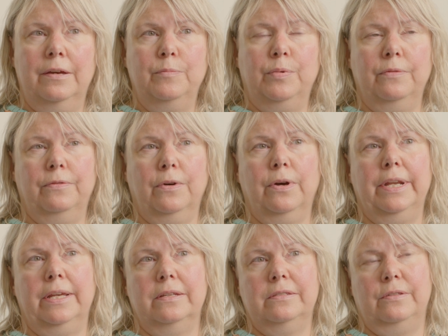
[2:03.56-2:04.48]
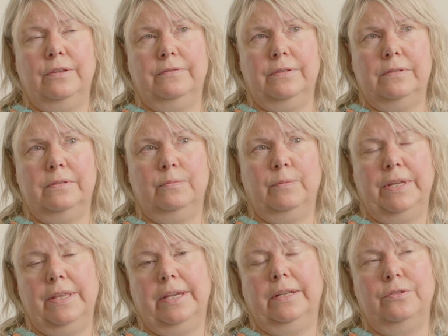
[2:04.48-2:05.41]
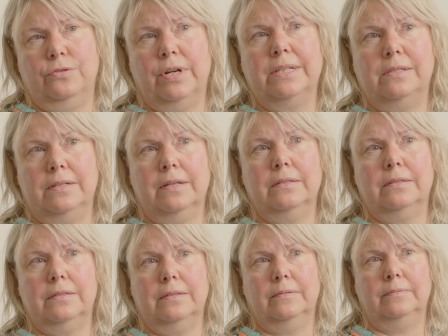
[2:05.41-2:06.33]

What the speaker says: providing a service where they can trust us.